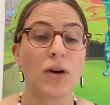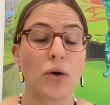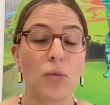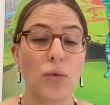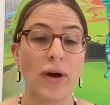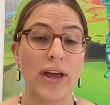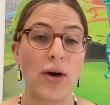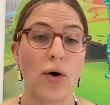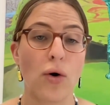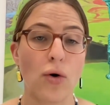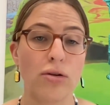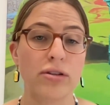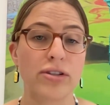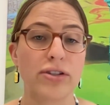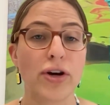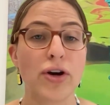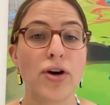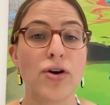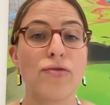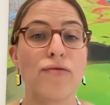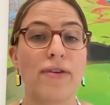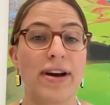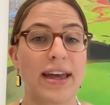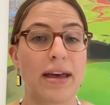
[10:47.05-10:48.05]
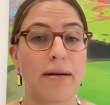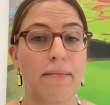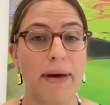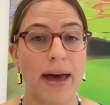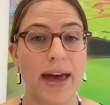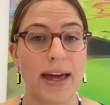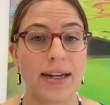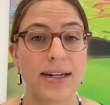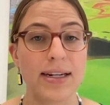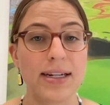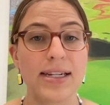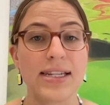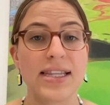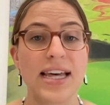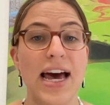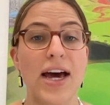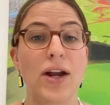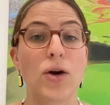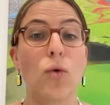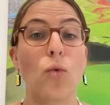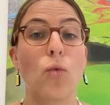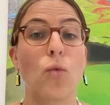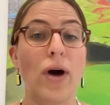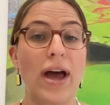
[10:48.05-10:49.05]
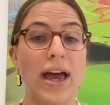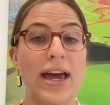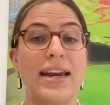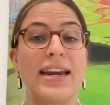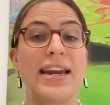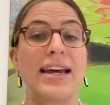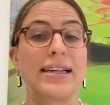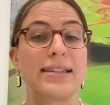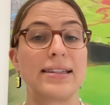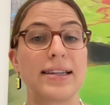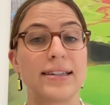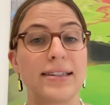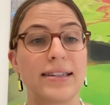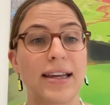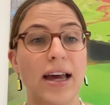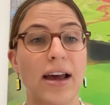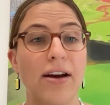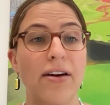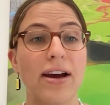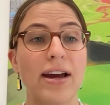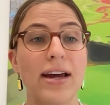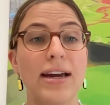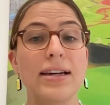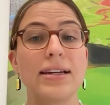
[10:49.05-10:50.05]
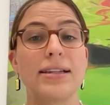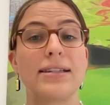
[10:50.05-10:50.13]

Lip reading: We also recommend that where necessary,